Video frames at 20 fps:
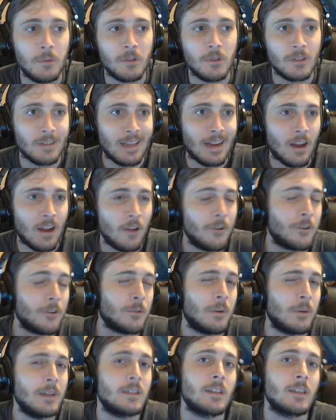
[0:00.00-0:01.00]
which is like
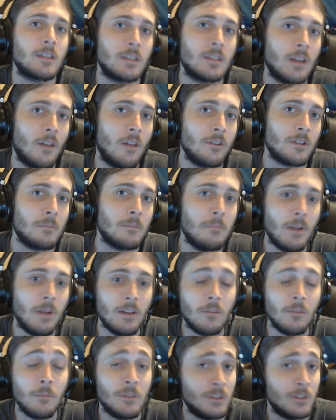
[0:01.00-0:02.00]
$126 a
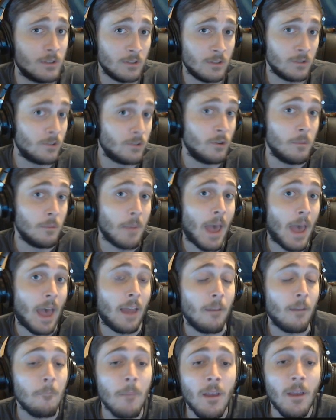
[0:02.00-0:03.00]
month, which isn't too
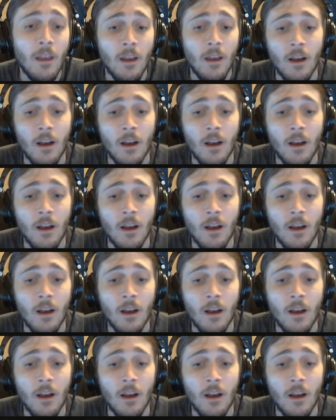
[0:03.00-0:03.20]
bad.